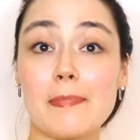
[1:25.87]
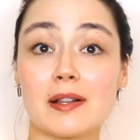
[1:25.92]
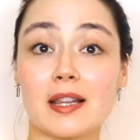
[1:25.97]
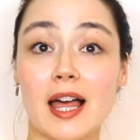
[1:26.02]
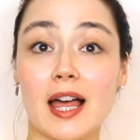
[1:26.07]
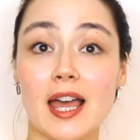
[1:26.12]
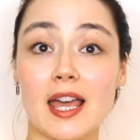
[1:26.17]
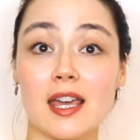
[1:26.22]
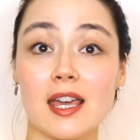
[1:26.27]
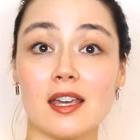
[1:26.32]

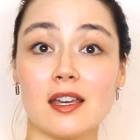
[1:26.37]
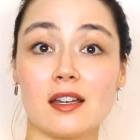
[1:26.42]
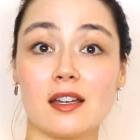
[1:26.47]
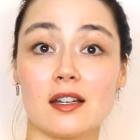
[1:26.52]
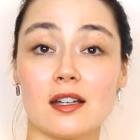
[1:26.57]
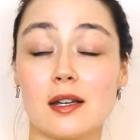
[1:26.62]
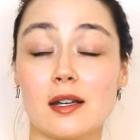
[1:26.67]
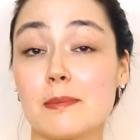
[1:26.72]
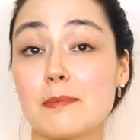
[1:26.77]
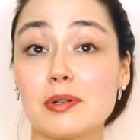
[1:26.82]
play,
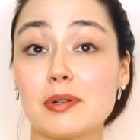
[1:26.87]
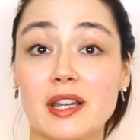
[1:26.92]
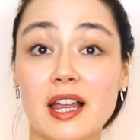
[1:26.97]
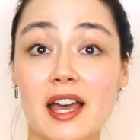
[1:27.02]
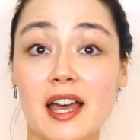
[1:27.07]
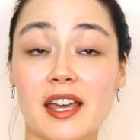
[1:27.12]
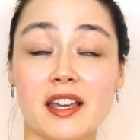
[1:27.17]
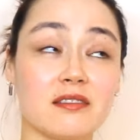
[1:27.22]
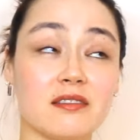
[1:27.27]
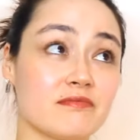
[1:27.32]

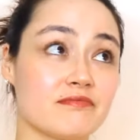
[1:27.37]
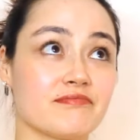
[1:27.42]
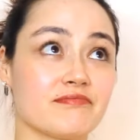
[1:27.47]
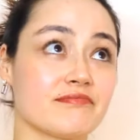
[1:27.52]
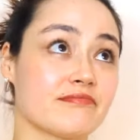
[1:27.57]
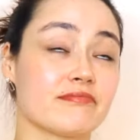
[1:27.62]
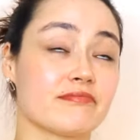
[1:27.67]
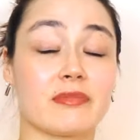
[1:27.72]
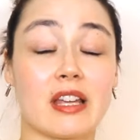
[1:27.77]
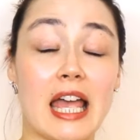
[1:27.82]
play
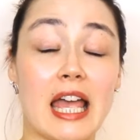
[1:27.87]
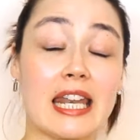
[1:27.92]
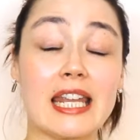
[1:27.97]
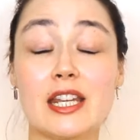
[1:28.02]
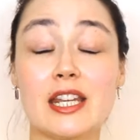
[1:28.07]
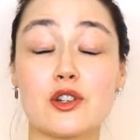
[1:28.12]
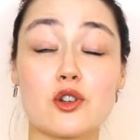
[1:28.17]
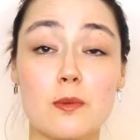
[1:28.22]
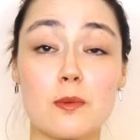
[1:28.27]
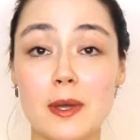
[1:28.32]
an
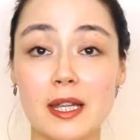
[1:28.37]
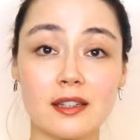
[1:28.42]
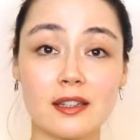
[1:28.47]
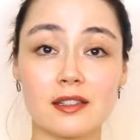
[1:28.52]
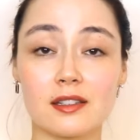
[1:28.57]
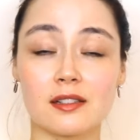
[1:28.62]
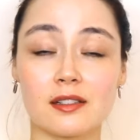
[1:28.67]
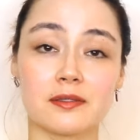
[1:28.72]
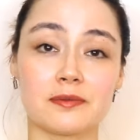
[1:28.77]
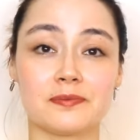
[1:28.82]

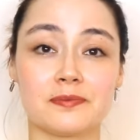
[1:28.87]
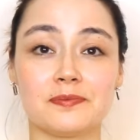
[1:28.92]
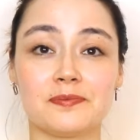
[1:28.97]
instrument,